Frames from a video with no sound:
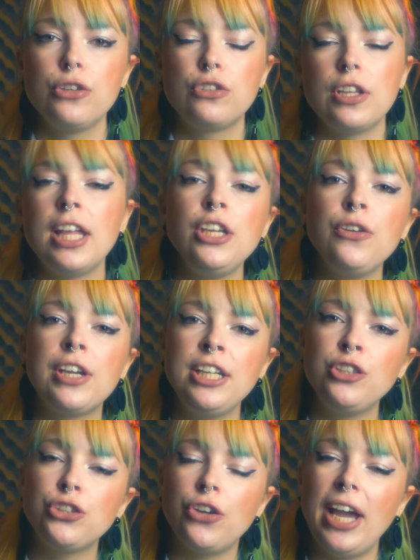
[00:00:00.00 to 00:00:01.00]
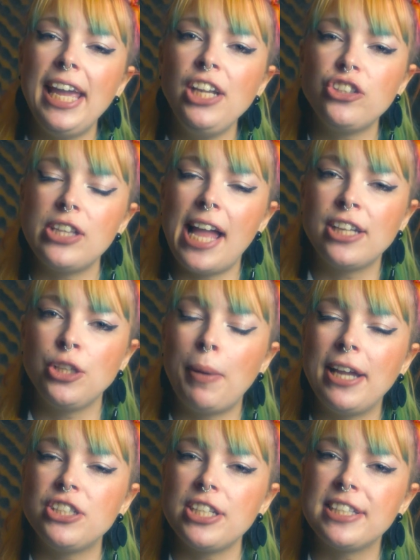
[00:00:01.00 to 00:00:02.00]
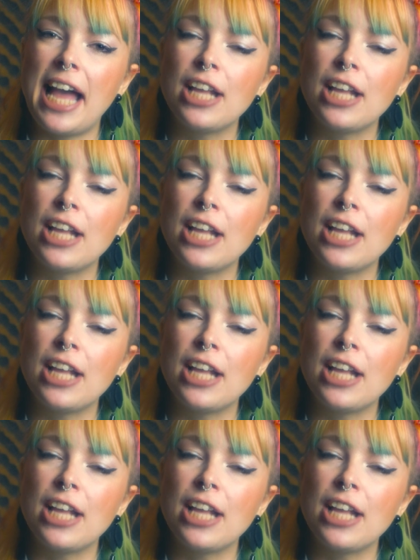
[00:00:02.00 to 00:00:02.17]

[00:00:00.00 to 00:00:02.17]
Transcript: so that you can ensure each landing page is